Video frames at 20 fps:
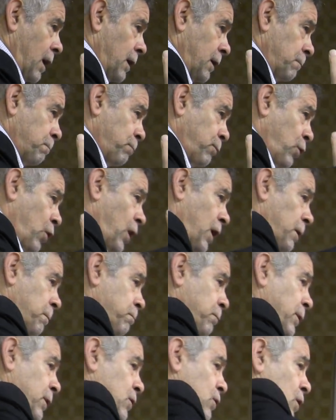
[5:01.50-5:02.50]
in
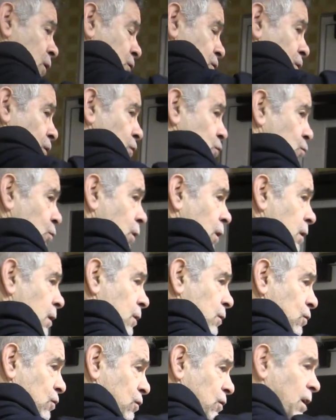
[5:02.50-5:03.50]
part because Israel
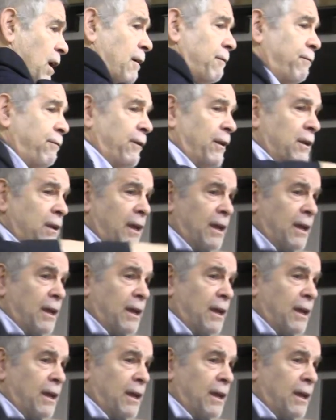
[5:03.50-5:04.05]
is tough and